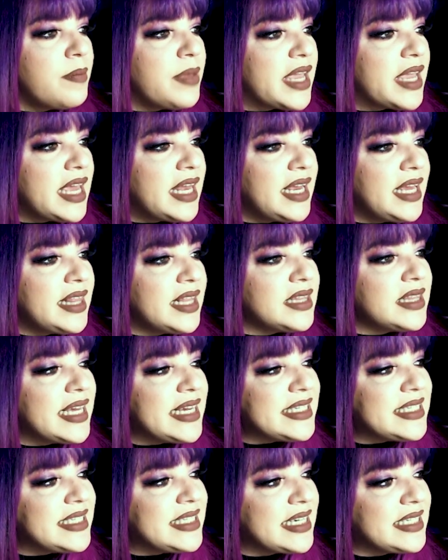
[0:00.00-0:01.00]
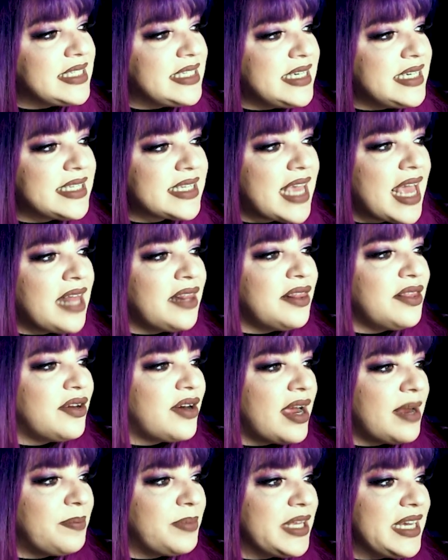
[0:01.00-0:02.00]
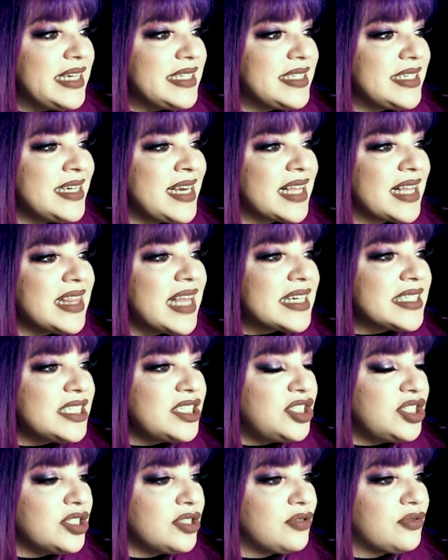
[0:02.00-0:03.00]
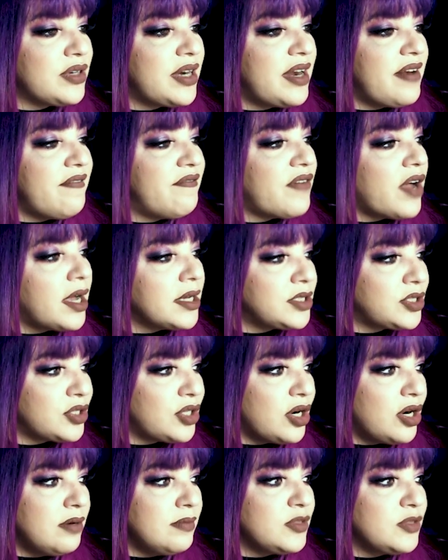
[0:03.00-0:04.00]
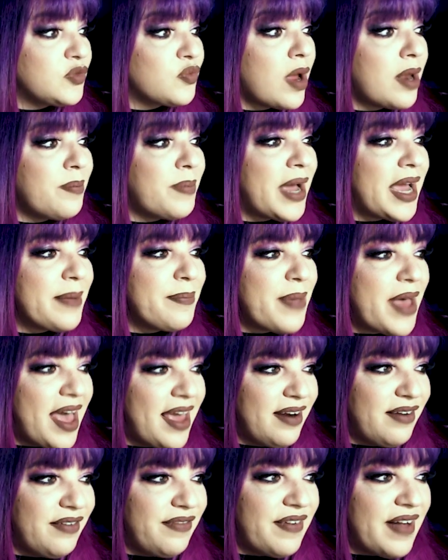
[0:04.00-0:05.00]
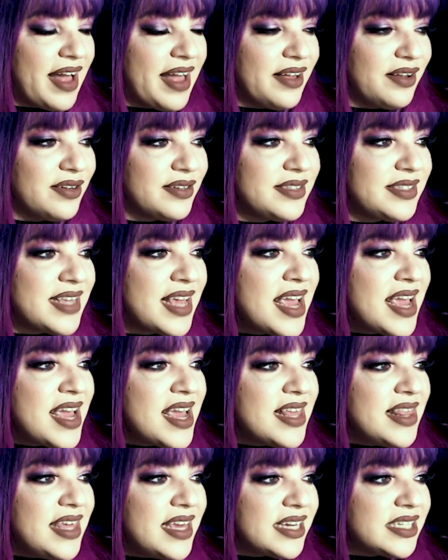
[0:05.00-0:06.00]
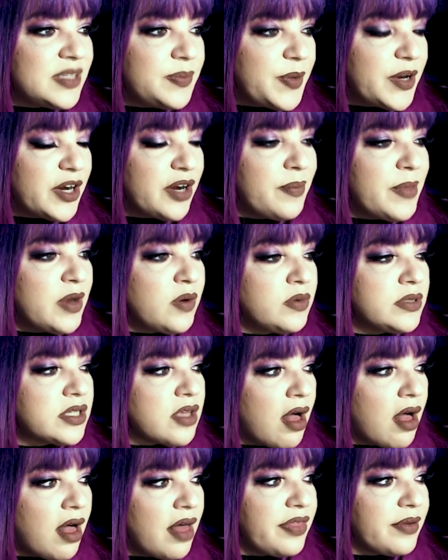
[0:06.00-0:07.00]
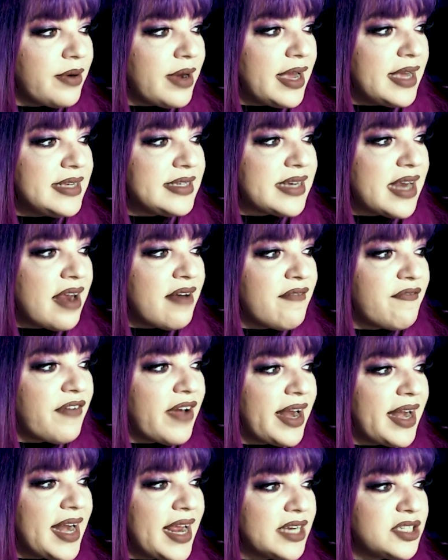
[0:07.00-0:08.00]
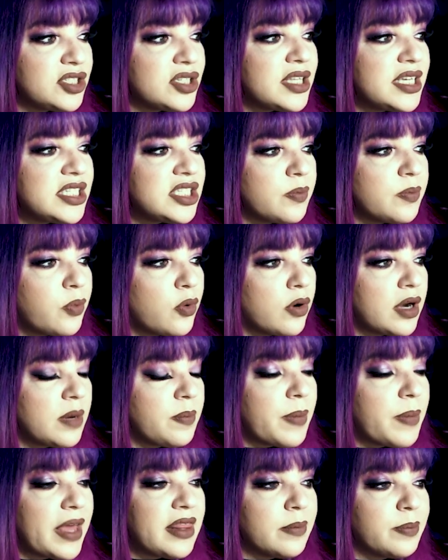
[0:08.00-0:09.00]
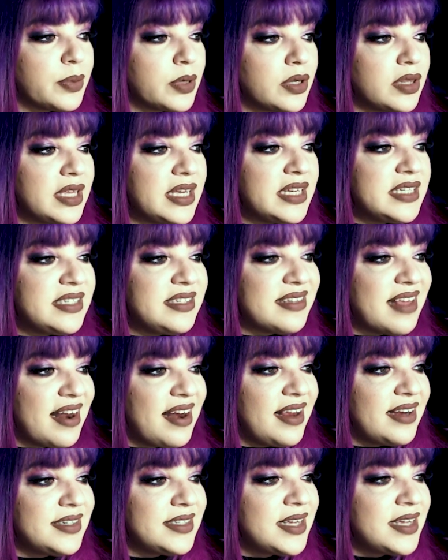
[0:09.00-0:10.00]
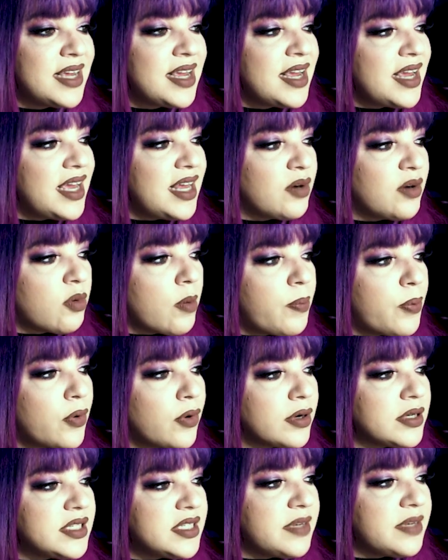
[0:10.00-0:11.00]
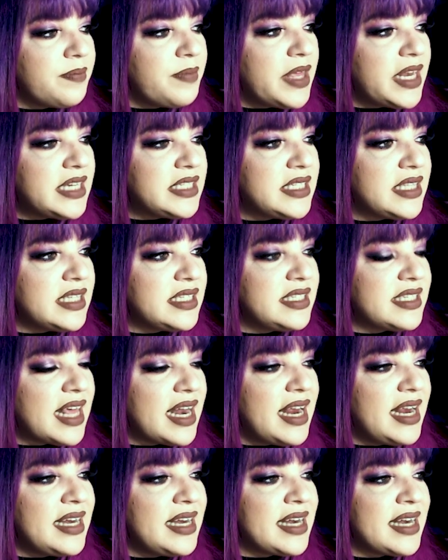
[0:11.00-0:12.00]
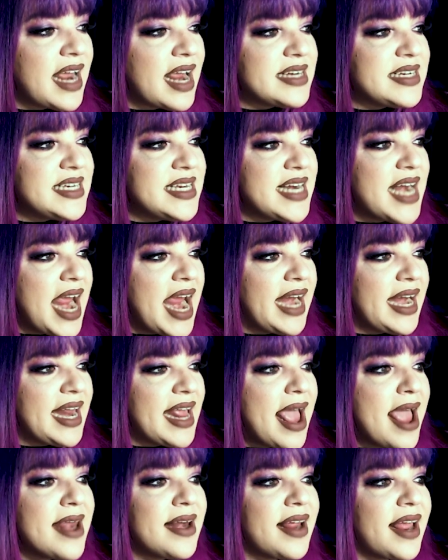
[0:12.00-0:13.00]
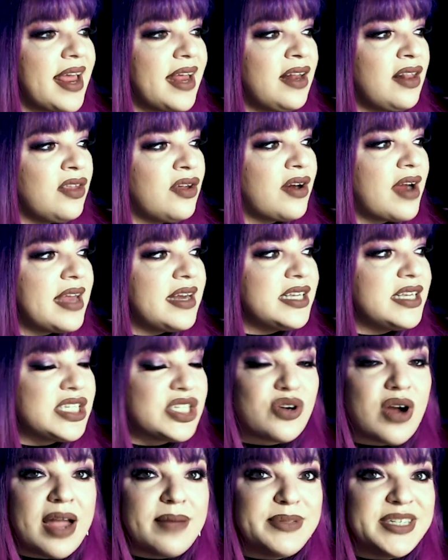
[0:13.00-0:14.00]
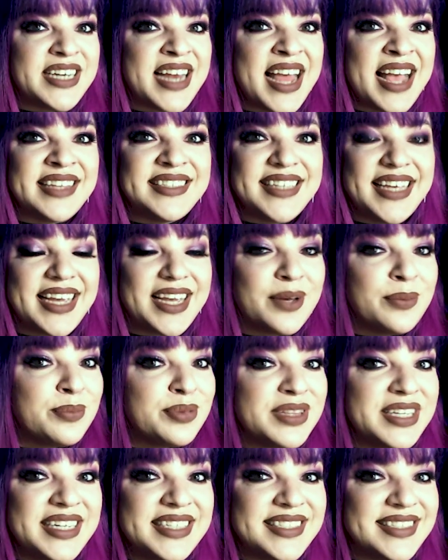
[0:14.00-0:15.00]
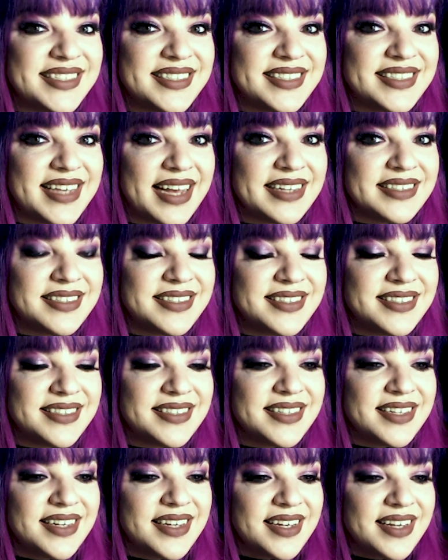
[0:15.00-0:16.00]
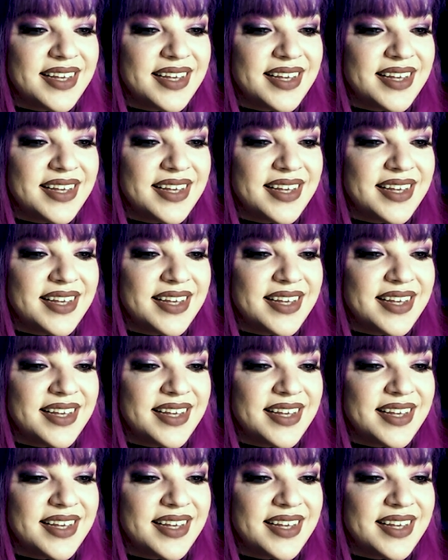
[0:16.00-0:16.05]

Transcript: Beginning in the late 60s, Kentler had placed neglected children in foster homes run by pedophiles. The experiment was authorized and financially supported by the Berlin Senate. In a report submitted to the Senate in 1988, Kentler had described it as a complete success.